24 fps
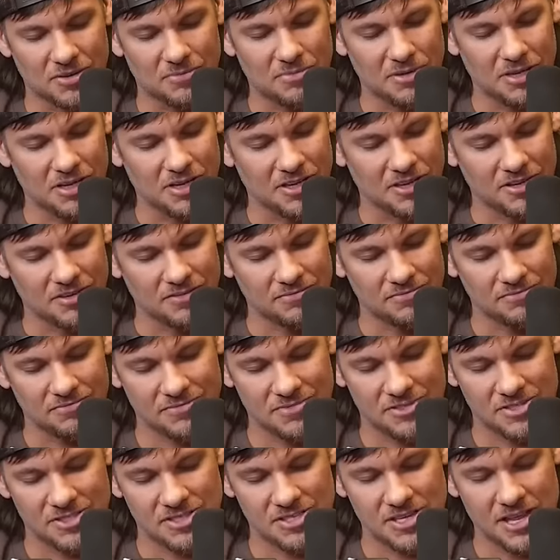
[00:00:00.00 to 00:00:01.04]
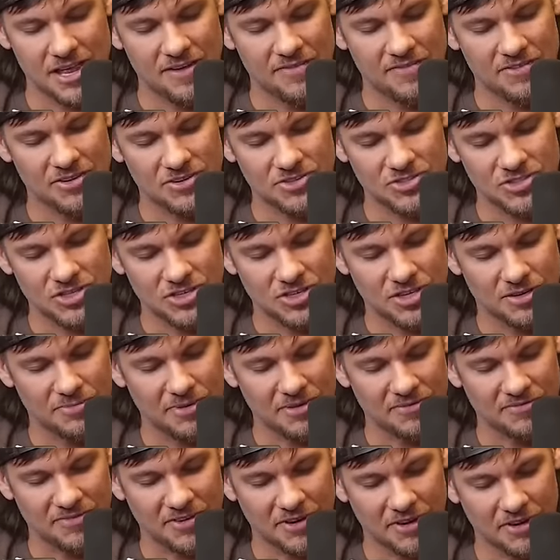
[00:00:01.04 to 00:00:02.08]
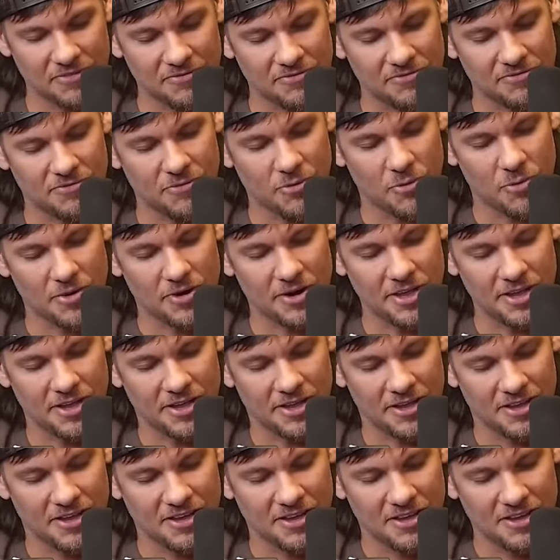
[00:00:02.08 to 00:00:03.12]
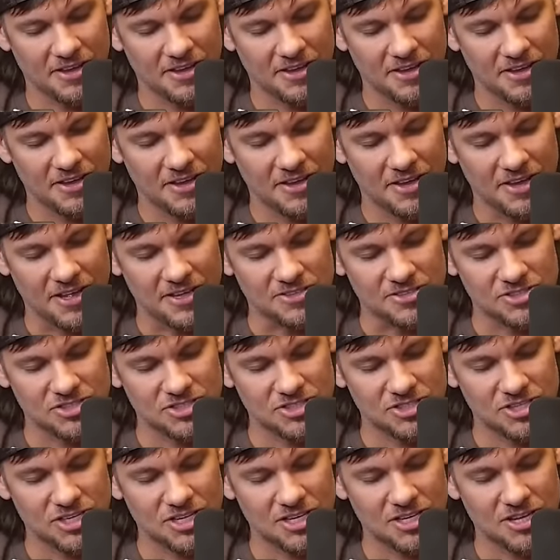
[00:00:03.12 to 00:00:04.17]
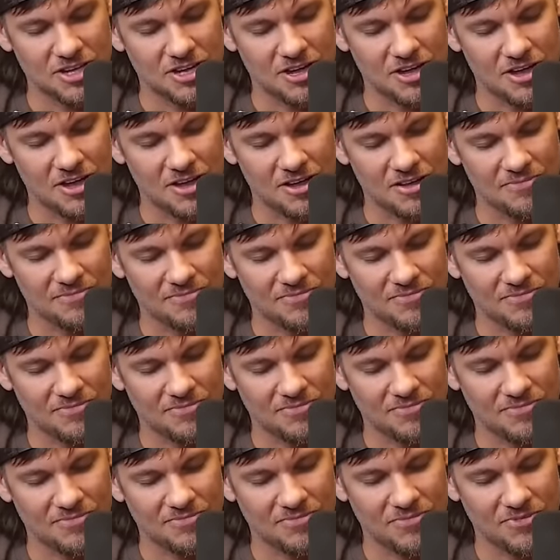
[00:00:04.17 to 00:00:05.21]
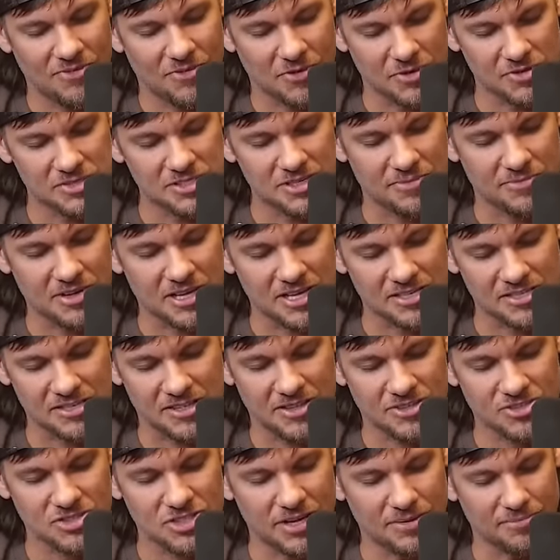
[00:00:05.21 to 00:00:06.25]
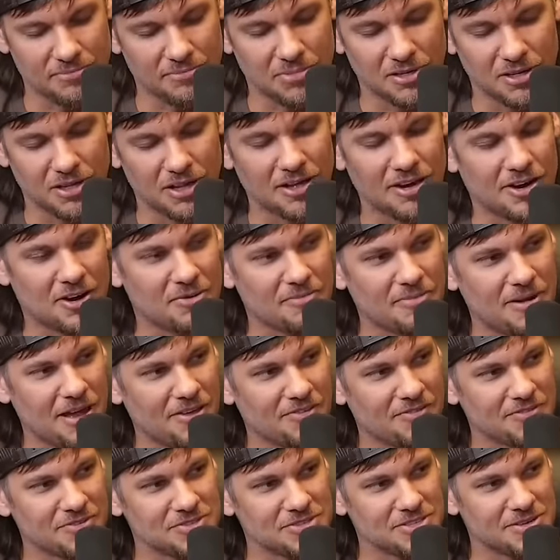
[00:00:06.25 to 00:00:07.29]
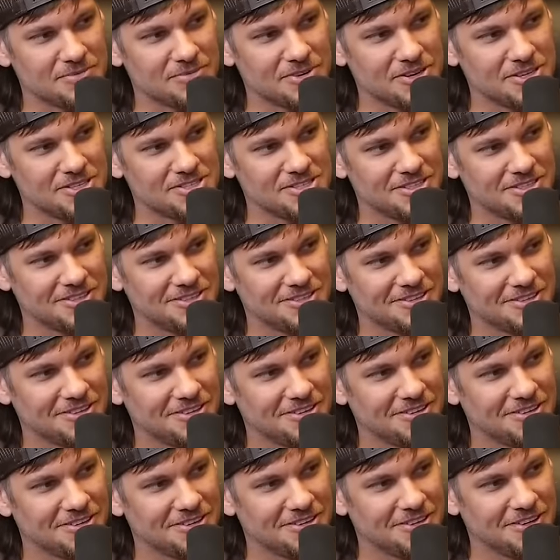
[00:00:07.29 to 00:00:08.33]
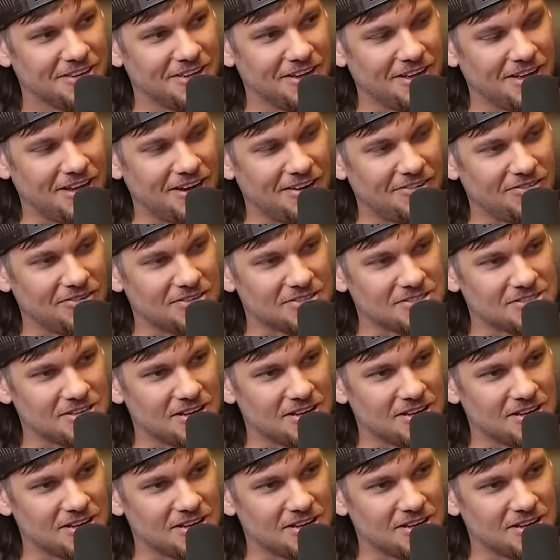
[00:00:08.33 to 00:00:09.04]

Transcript: have been seven or she could have been fucking 40. And she, um, the first time we kissed, I think she had blood in her mouth for some reason. and it was